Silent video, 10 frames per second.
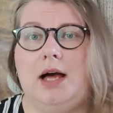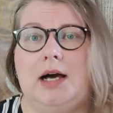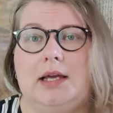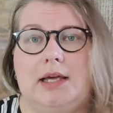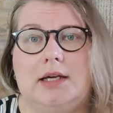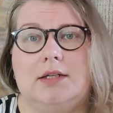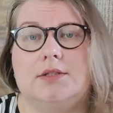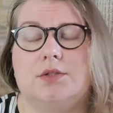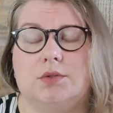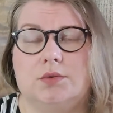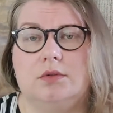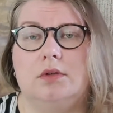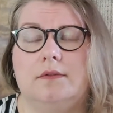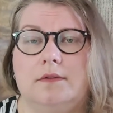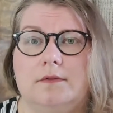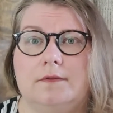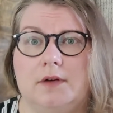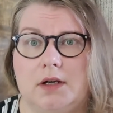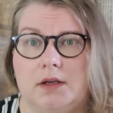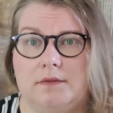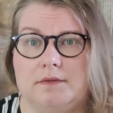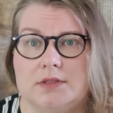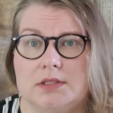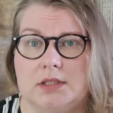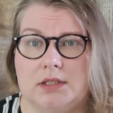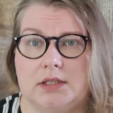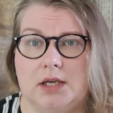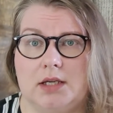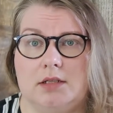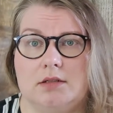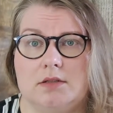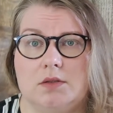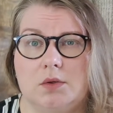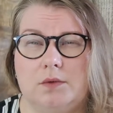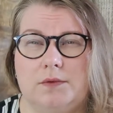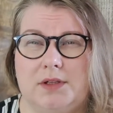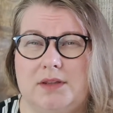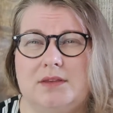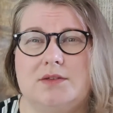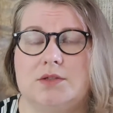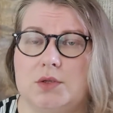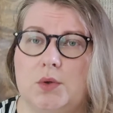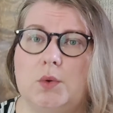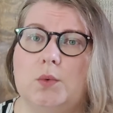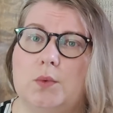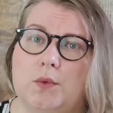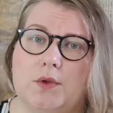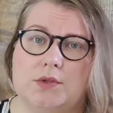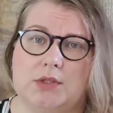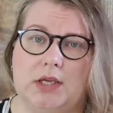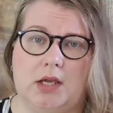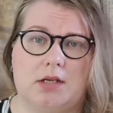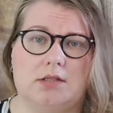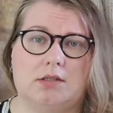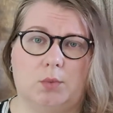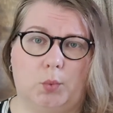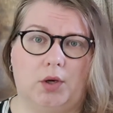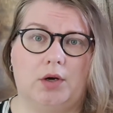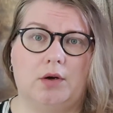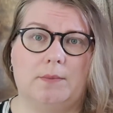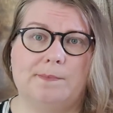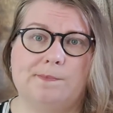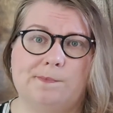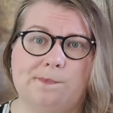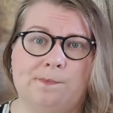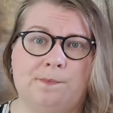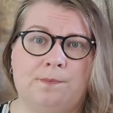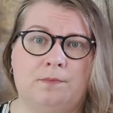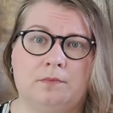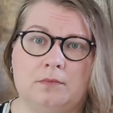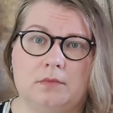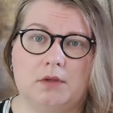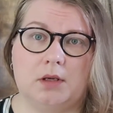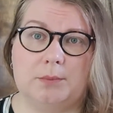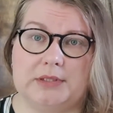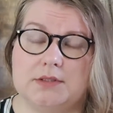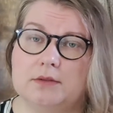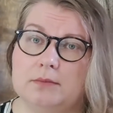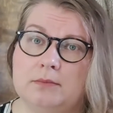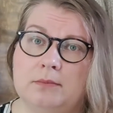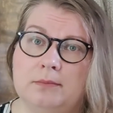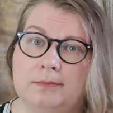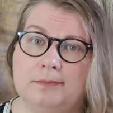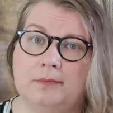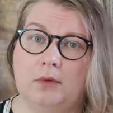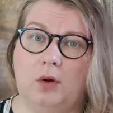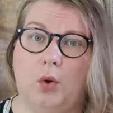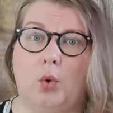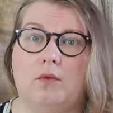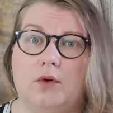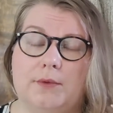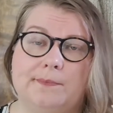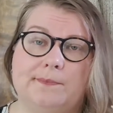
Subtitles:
I had a total of 5 skeins of it, so the skeins were a bit over